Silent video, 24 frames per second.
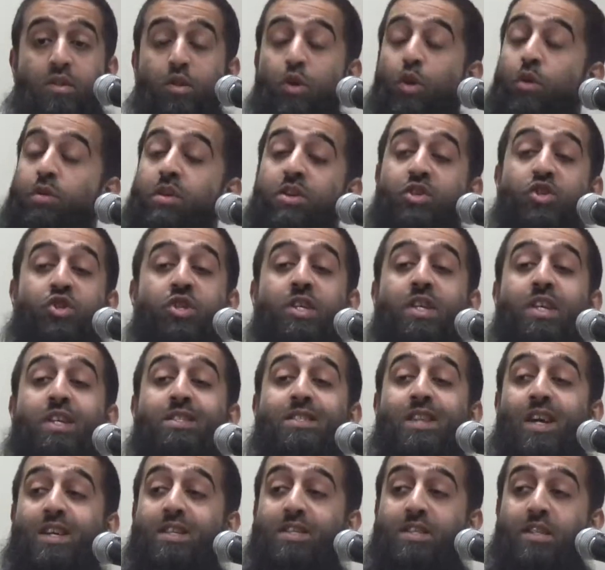No,
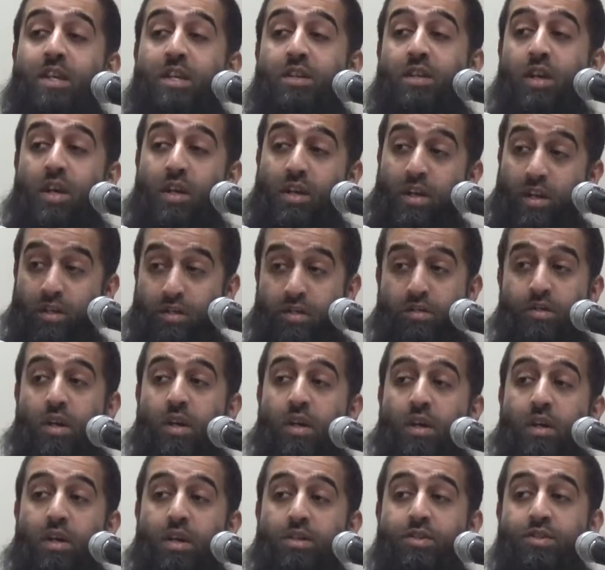Nasheeds, I said, and
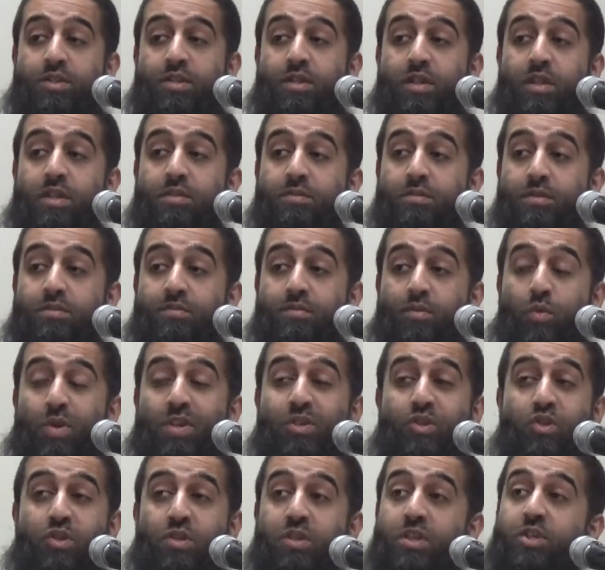I answered his
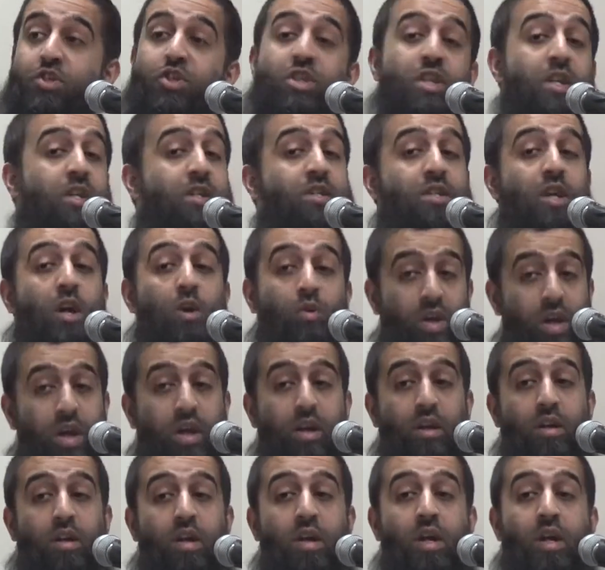question. Nasheeds are
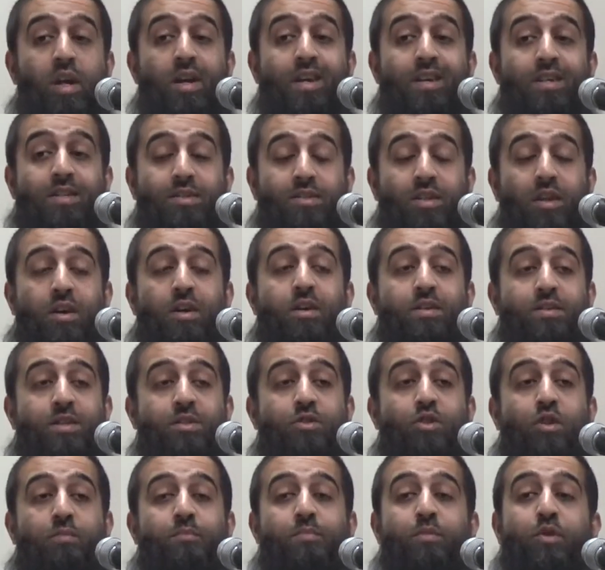okay. As long as
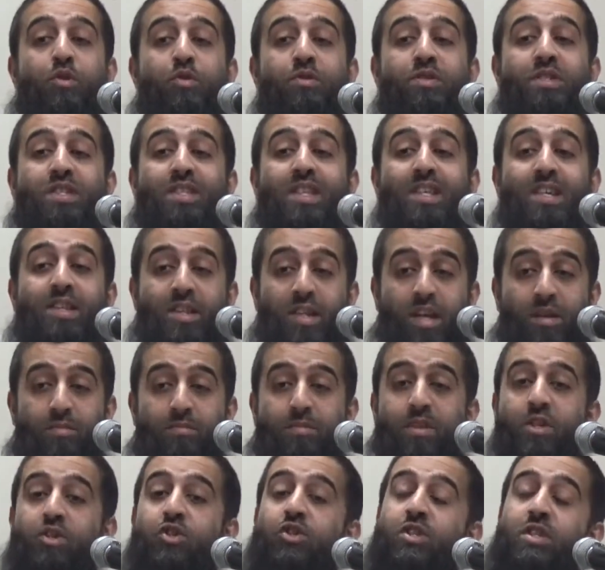there's no music in them,
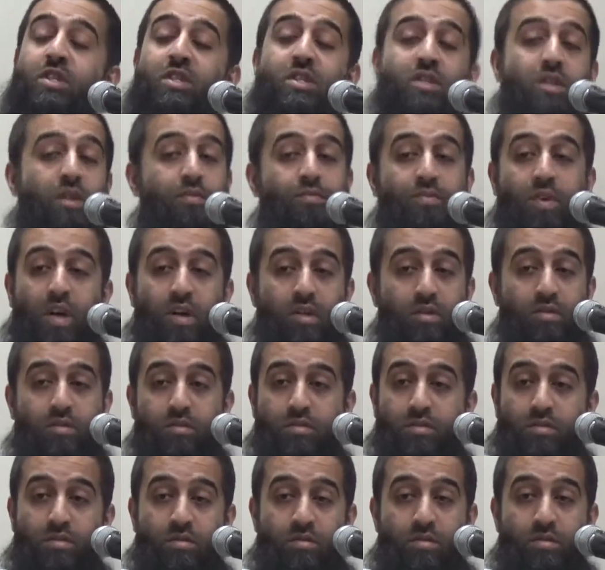Nasheeds are fine.
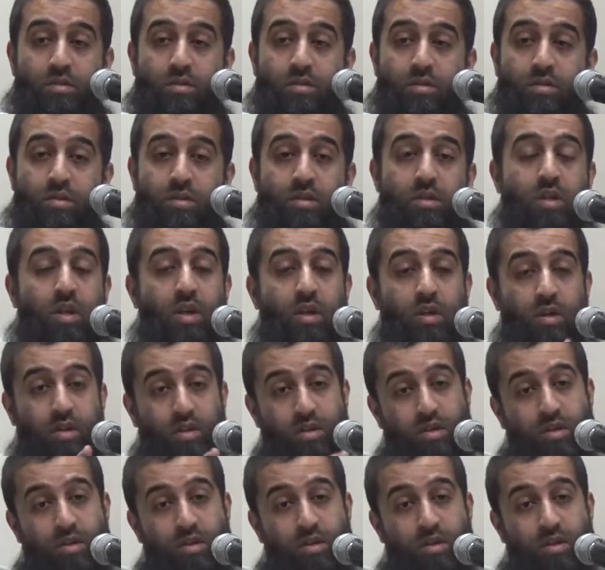Yeah.